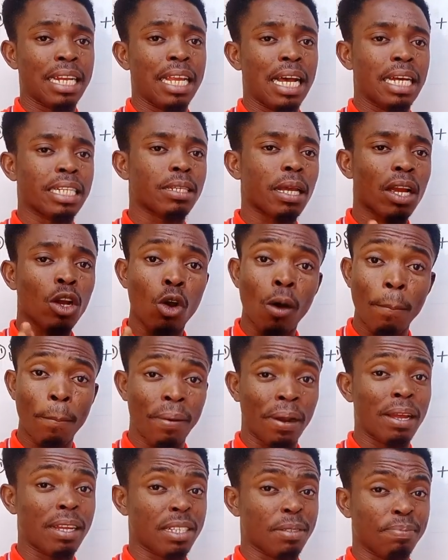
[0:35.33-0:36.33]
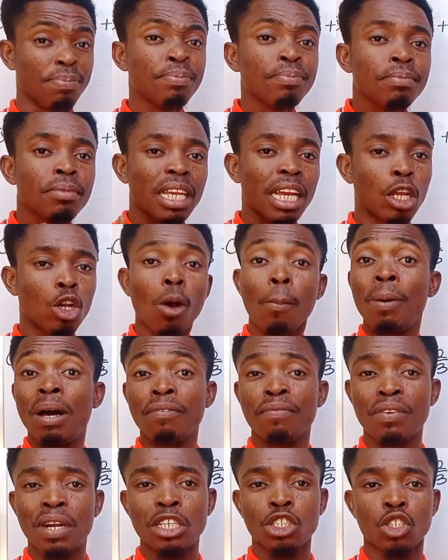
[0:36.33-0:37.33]
that a
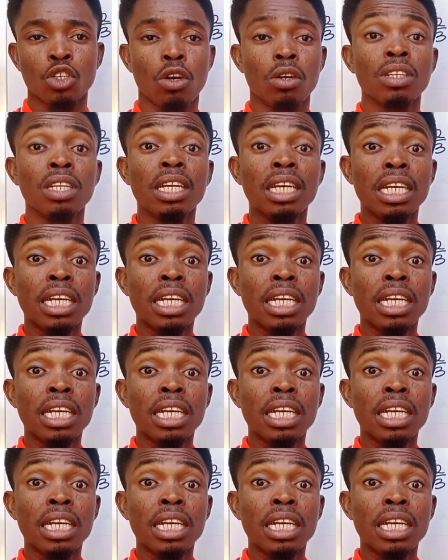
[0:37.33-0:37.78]
compound fraction